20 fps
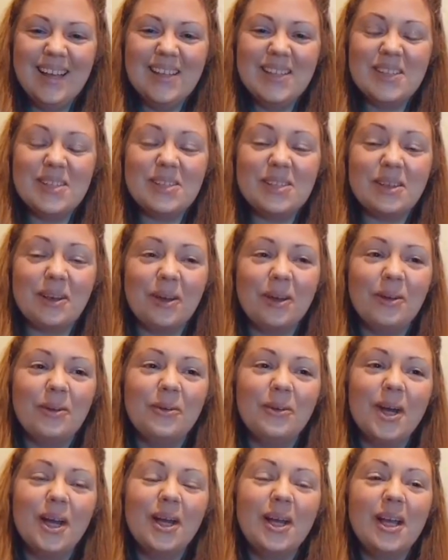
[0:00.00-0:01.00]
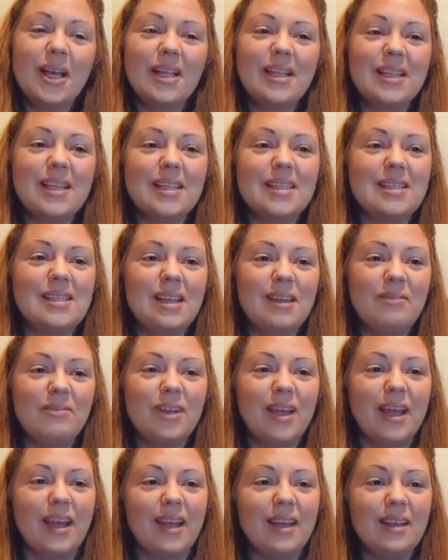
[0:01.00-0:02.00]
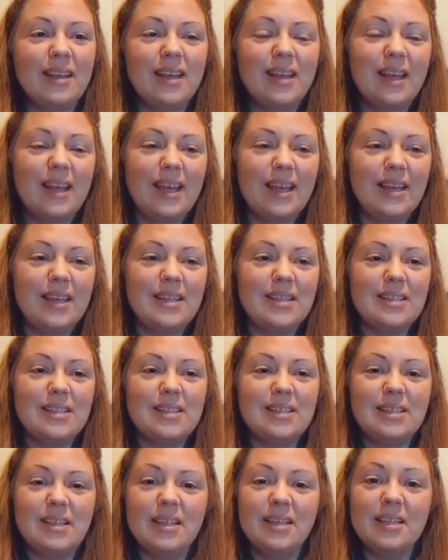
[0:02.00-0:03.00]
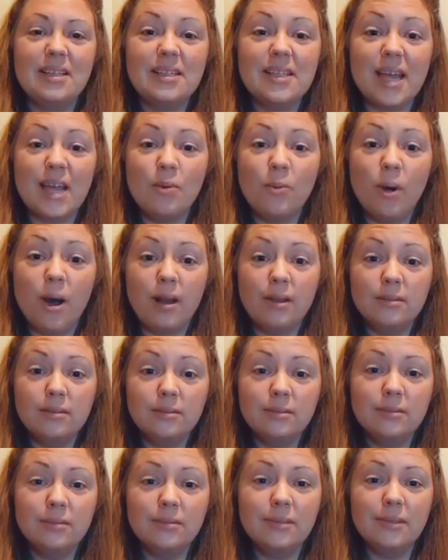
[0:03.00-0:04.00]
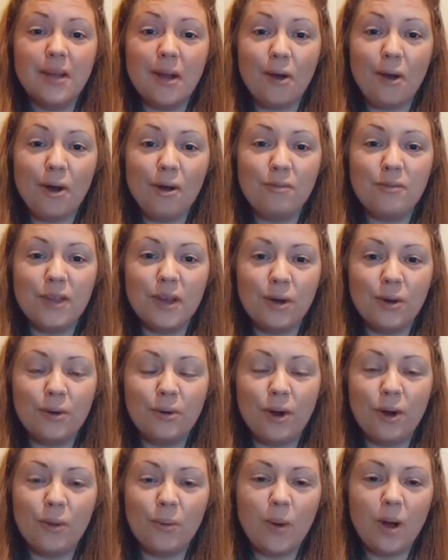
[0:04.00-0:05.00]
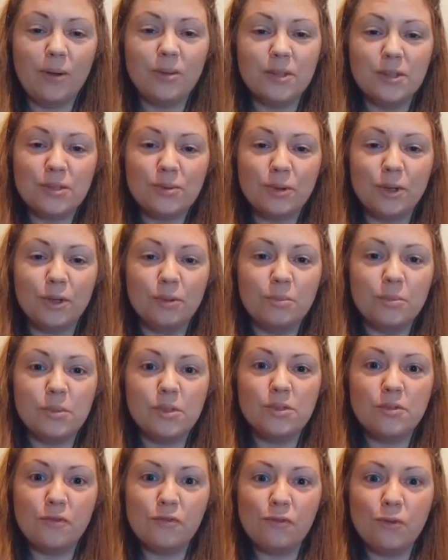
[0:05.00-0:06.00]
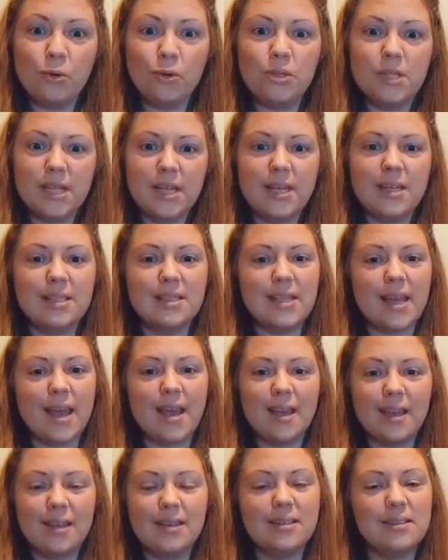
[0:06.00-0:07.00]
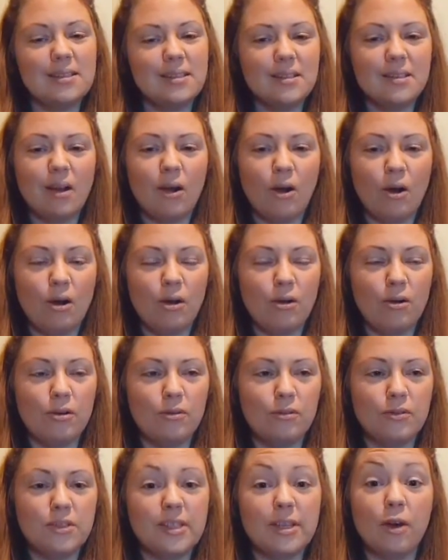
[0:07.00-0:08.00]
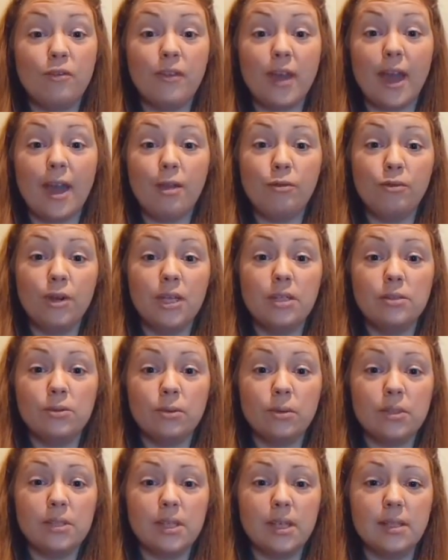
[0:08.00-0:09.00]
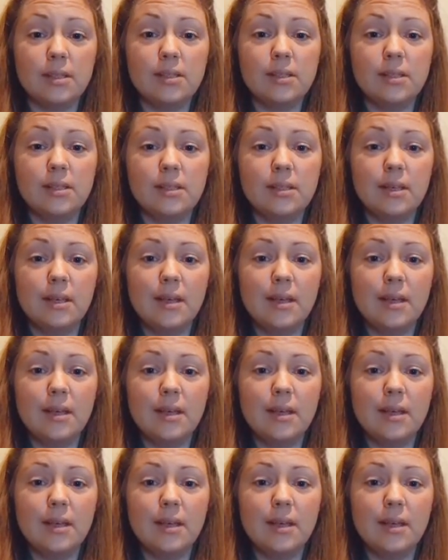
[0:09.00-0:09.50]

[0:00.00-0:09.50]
So, this evening is day one of the Honor Oak Wellness Room's 14 days of self-care resources,